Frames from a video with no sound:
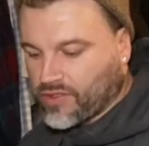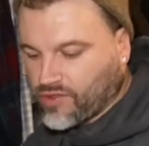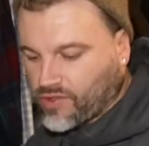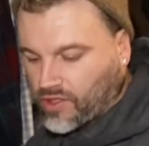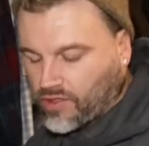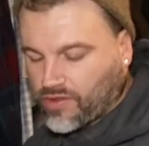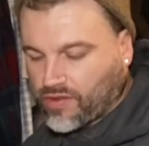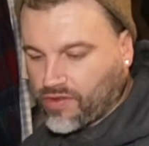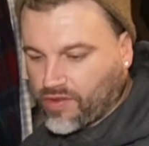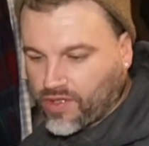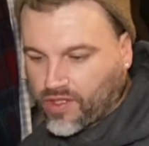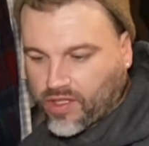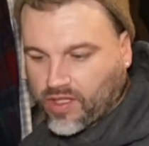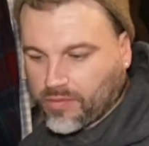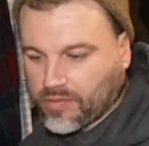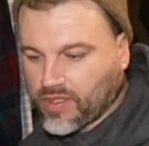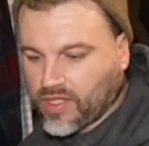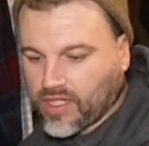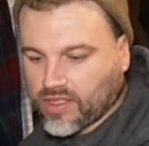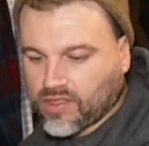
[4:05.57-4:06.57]
start the thing
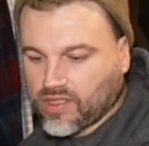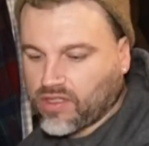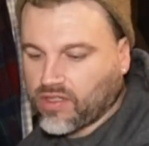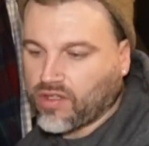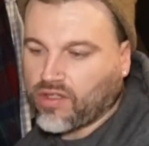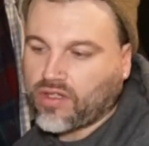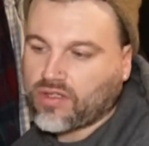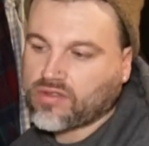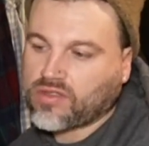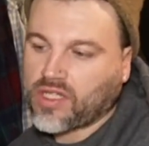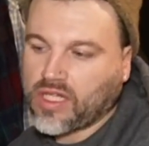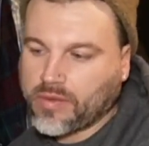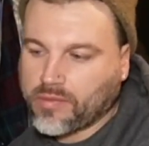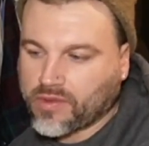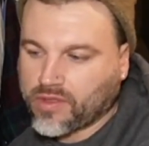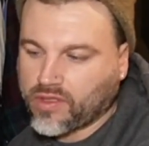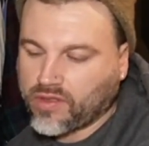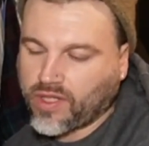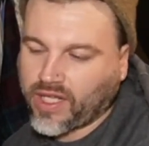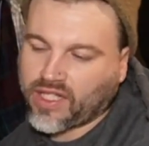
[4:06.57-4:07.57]
up that I did a long time
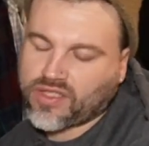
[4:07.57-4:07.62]
ago.